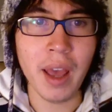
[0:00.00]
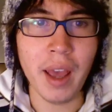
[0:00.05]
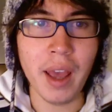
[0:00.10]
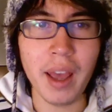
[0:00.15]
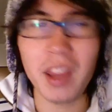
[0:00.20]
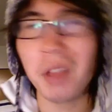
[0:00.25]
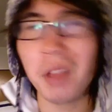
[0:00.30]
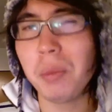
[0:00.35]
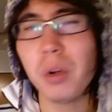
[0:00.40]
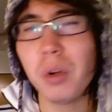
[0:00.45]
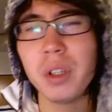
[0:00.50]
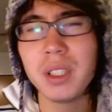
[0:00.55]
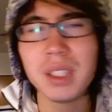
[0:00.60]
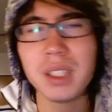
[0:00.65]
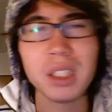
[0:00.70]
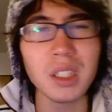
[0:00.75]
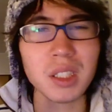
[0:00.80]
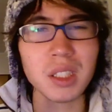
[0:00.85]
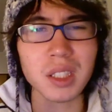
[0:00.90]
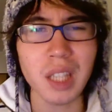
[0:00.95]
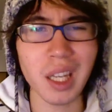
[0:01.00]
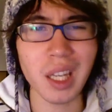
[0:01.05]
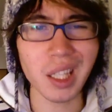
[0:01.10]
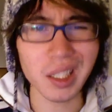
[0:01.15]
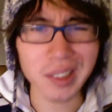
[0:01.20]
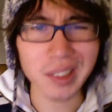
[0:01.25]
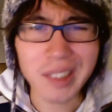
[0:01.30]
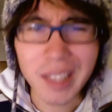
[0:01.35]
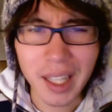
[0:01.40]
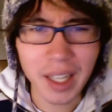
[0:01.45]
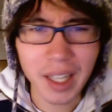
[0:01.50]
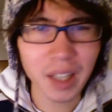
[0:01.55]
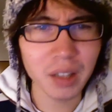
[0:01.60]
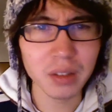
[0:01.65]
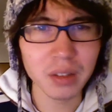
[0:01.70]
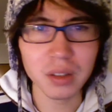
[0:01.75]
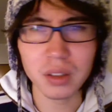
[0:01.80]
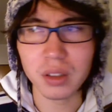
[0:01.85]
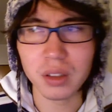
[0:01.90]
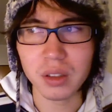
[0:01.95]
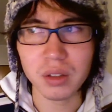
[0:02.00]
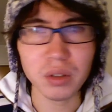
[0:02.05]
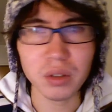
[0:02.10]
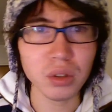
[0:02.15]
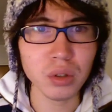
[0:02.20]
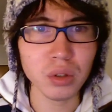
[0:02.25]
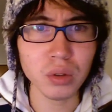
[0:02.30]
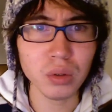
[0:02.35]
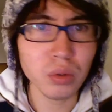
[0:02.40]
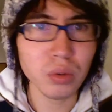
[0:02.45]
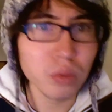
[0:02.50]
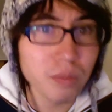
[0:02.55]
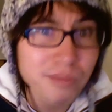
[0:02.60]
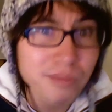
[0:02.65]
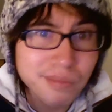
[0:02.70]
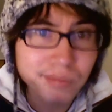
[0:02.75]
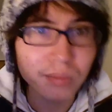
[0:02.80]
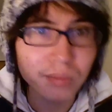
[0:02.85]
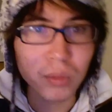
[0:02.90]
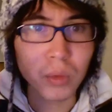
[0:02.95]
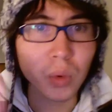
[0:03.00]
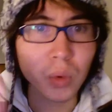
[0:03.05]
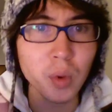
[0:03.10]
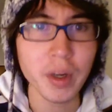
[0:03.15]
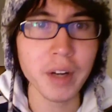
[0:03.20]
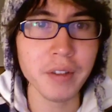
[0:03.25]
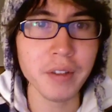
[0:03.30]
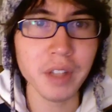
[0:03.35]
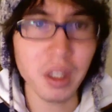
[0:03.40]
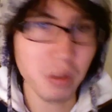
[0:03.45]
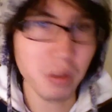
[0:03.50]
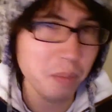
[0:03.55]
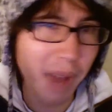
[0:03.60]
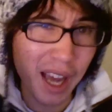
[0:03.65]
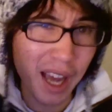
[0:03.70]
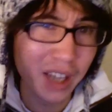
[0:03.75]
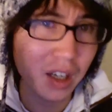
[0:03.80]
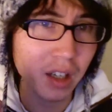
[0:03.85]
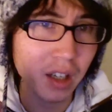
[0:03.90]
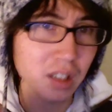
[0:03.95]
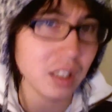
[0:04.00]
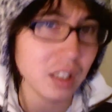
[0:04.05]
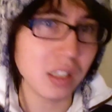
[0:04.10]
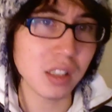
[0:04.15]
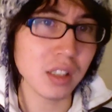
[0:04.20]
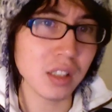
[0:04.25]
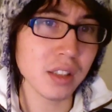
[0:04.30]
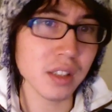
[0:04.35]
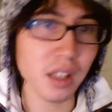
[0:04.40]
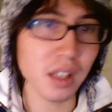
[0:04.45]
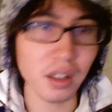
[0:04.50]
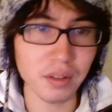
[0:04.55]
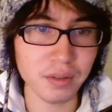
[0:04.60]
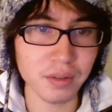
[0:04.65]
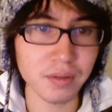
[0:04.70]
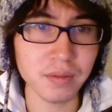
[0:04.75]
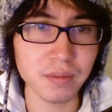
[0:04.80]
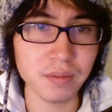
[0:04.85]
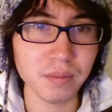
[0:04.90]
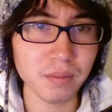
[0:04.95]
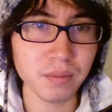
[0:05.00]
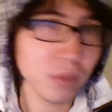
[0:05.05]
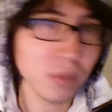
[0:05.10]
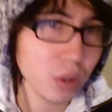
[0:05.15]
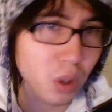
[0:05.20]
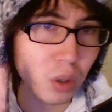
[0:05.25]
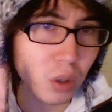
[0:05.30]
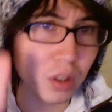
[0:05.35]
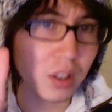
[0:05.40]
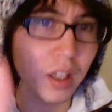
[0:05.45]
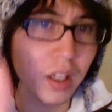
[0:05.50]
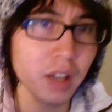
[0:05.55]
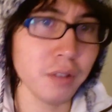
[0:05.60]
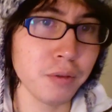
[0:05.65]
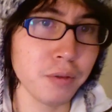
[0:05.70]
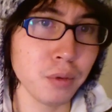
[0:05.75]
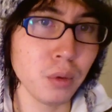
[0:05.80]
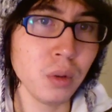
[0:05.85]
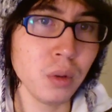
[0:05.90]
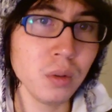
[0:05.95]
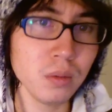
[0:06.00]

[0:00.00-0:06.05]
And the boys can just kind of head out and do whatever their backyard ninja stuff. Go look like a fool.